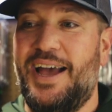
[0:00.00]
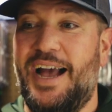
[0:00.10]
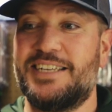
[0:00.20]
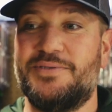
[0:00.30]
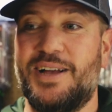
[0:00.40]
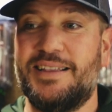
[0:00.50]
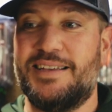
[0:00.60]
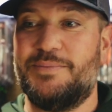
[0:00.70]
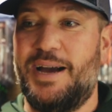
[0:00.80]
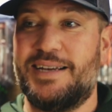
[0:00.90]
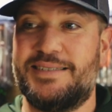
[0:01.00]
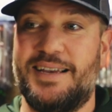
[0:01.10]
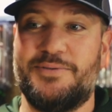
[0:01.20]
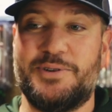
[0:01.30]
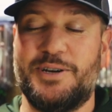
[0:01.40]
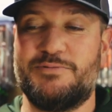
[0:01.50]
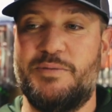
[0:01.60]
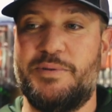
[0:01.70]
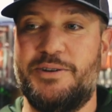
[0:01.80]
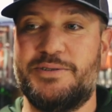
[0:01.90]
as of lately, the past several years,
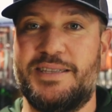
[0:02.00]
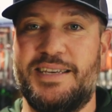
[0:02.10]
we've been using